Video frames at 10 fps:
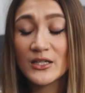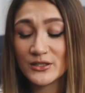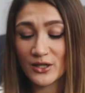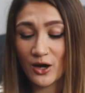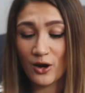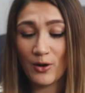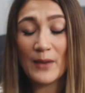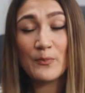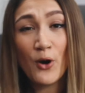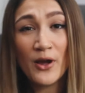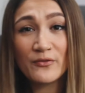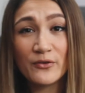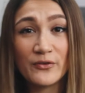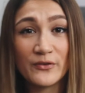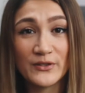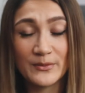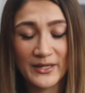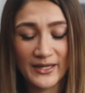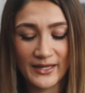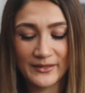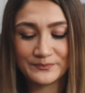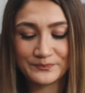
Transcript: So I bought it for 50p.